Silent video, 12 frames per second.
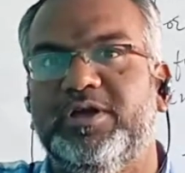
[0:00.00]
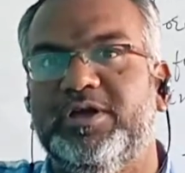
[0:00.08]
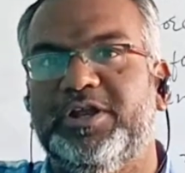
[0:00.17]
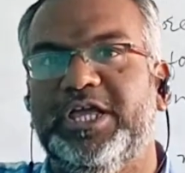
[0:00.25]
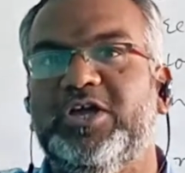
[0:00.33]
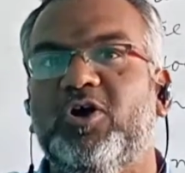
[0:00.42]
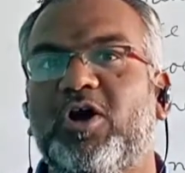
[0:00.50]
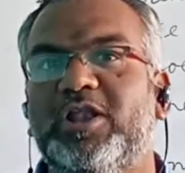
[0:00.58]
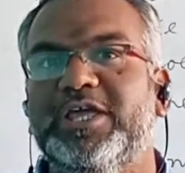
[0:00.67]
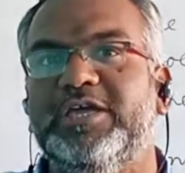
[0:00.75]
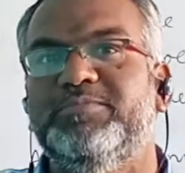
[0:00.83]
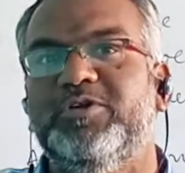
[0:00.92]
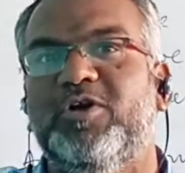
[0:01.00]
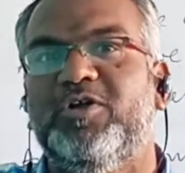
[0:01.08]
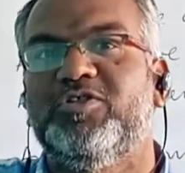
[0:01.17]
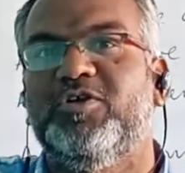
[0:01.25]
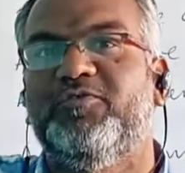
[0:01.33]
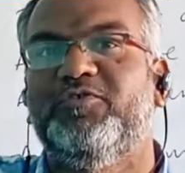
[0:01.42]
recalling,
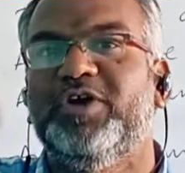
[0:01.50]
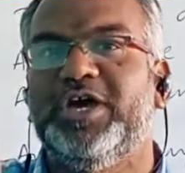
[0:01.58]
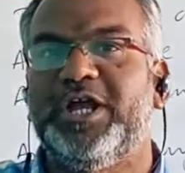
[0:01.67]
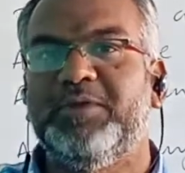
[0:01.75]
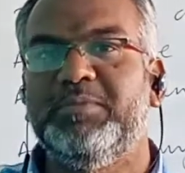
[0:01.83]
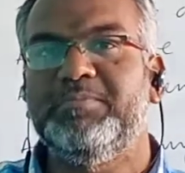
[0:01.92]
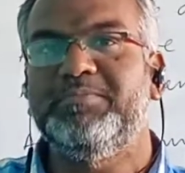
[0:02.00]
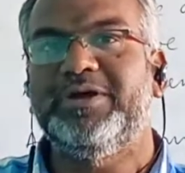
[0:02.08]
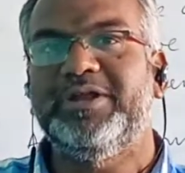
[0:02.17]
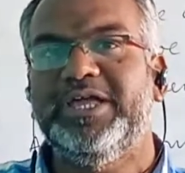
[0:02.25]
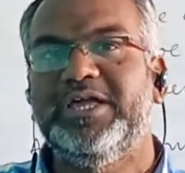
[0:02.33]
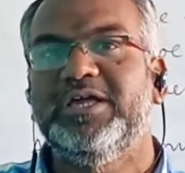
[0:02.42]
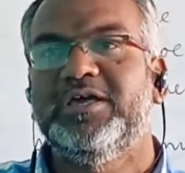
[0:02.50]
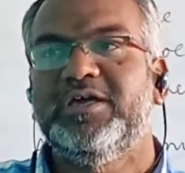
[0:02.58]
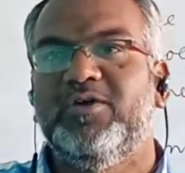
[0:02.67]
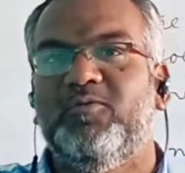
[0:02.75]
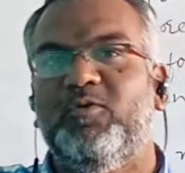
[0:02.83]
because of remembering